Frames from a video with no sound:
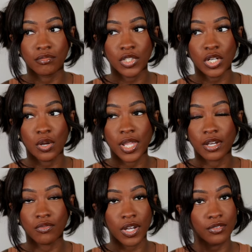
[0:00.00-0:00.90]
you know,
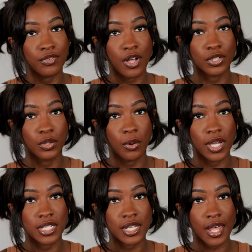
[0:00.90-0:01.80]
like rainfall
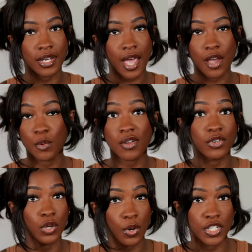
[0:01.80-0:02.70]
noise at night or whatever
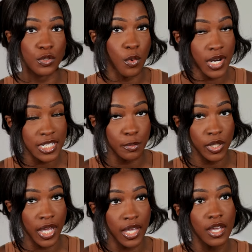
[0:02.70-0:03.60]
noise you want it to
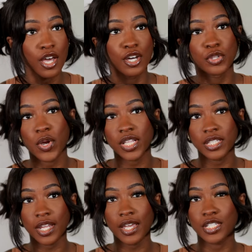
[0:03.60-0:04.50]
play throughout
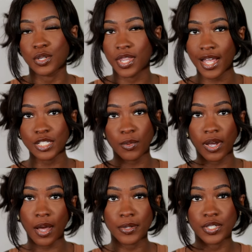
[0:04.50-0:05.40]
the night. So that's why
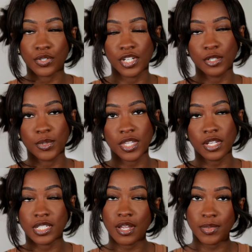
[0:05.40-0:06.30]
I was intrigued with
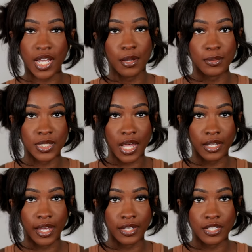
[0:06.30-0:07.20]
it. Sometimes I
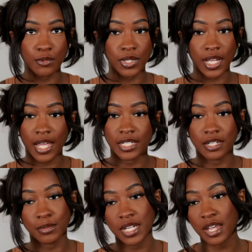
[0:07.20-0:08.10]
like doing that.
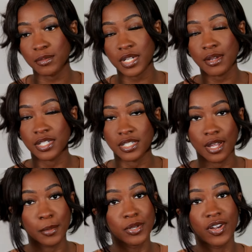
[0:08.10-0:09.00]
Sometimes I just,
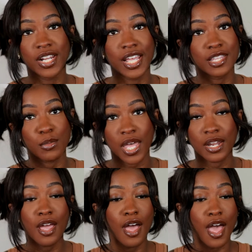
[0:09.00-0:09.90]
I'll be ready to get in
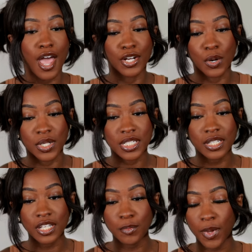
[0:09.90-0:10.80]
bed and go to
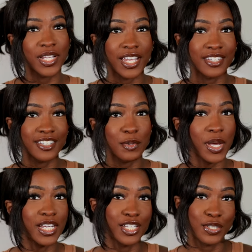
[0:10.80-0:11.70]
sleep. But like, am I
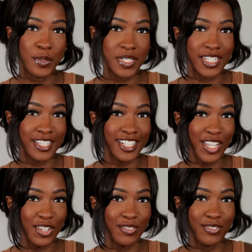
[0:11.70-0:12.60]
gonna use it
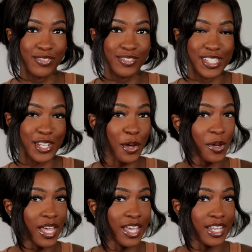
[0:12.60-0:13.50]
enough to go
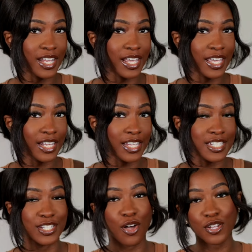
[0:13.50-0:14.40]
ahead and get
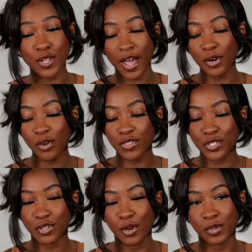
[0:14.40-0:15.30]
this? And also, I don't know if this
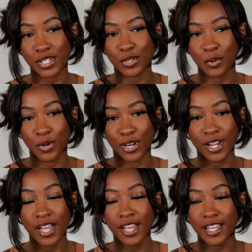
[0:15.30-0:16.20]
will go with the decor
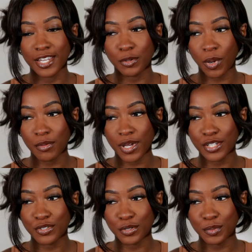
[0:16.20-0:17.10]
in my
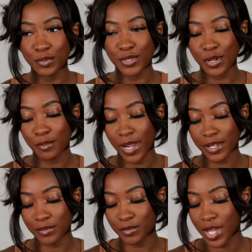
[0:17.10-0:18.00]
bedroom. So I'm
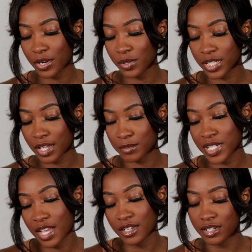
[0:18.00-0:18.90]
like, mm. And it only comes,
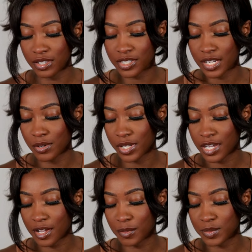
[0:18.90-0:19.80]
yeah, it looks like it only
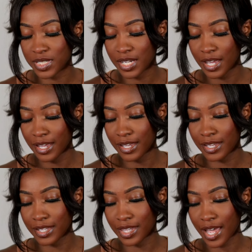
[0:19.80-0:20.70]
comes
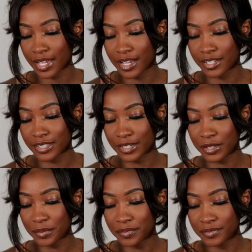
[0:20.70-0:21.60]
in that color.